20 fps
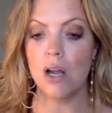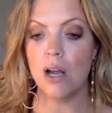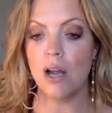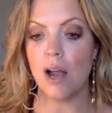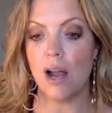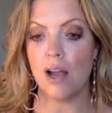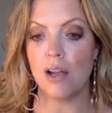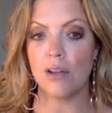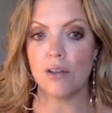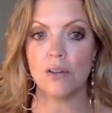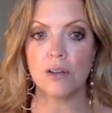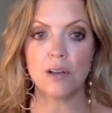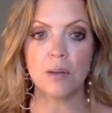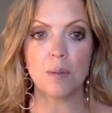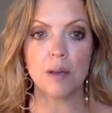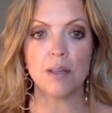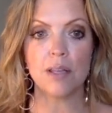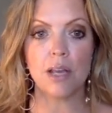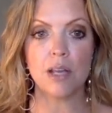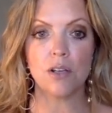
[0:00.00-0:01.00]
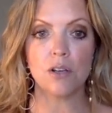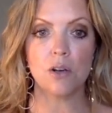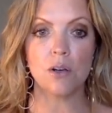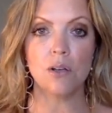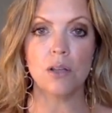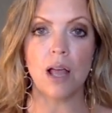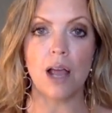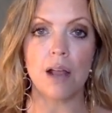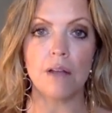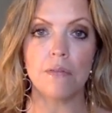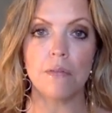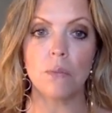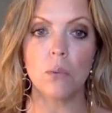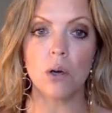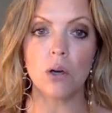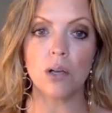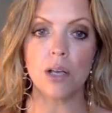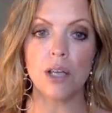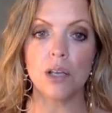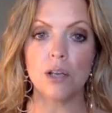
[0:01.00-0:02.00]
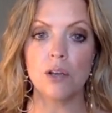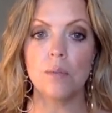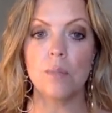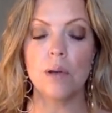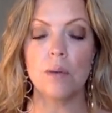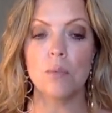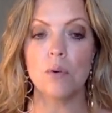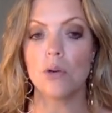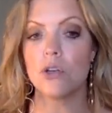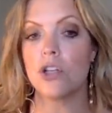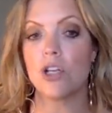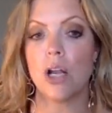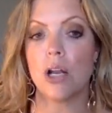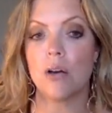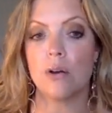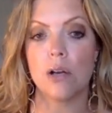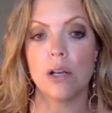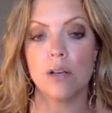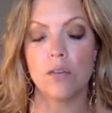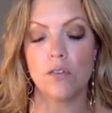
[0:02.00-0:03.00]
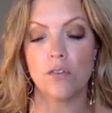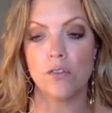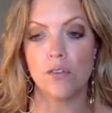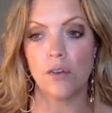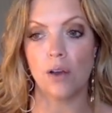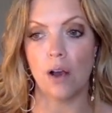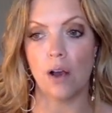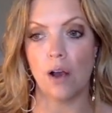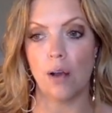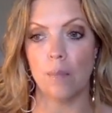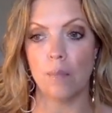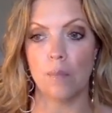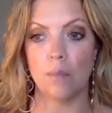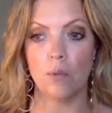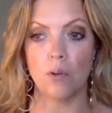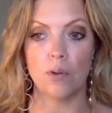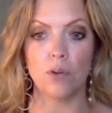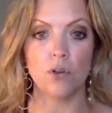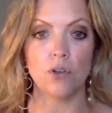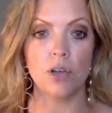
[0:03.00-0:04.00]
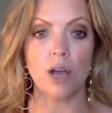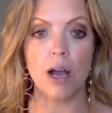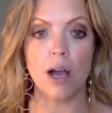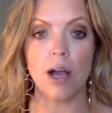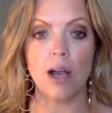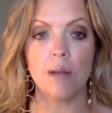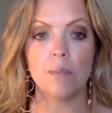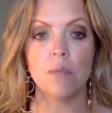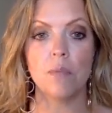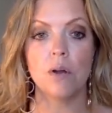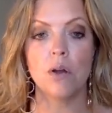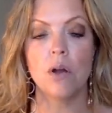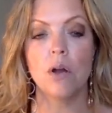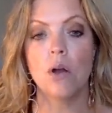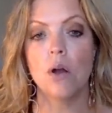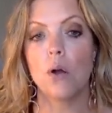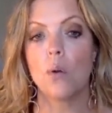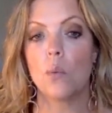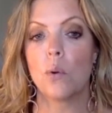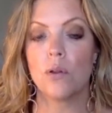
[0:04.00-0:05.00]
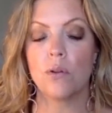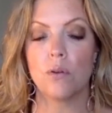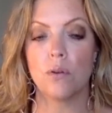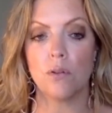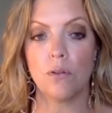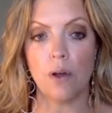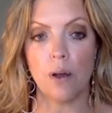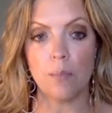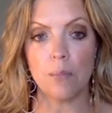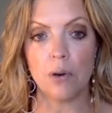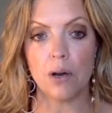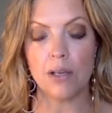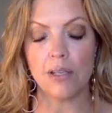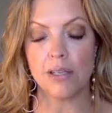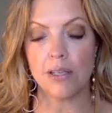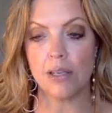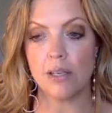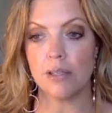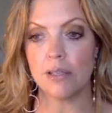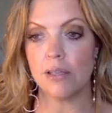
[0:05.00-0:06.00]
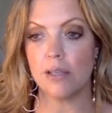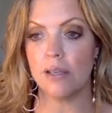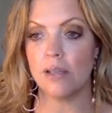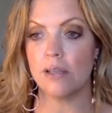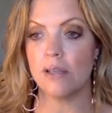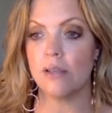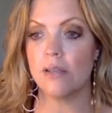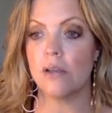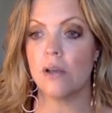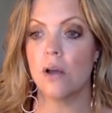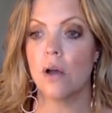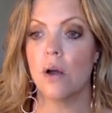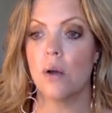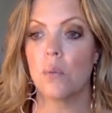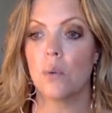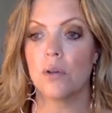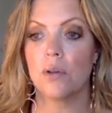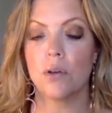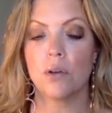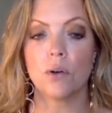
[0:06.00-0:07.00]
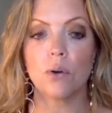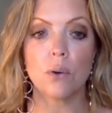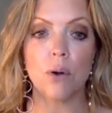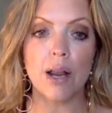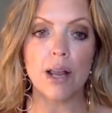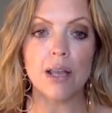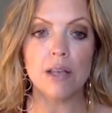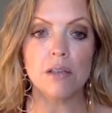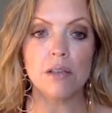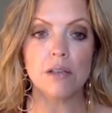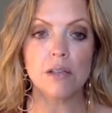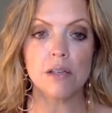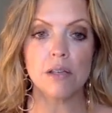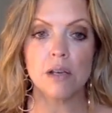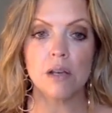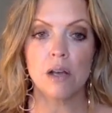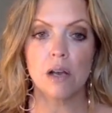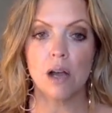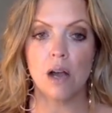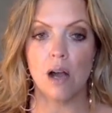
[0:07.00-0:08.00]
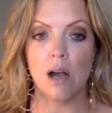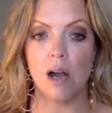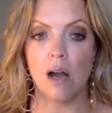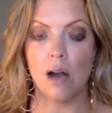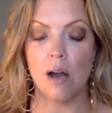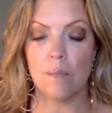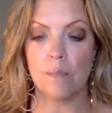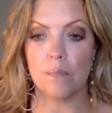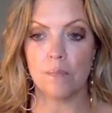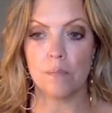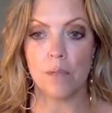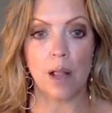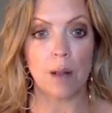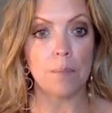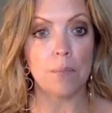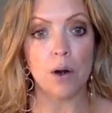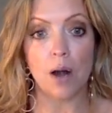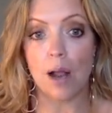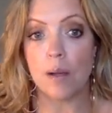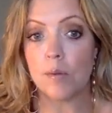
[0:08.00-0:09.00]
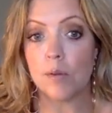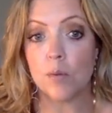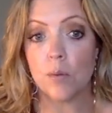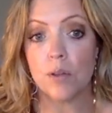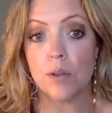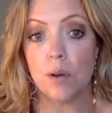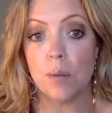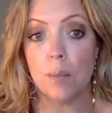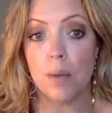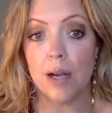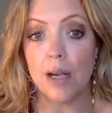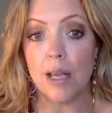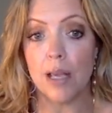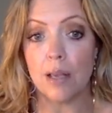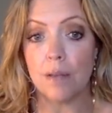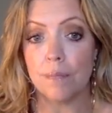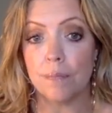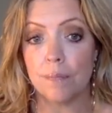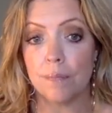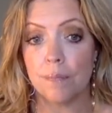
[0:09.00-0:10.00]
You think about that in your life. Where can you be more generous with your time, with your thought processes, with your grace, and perhaps with your money?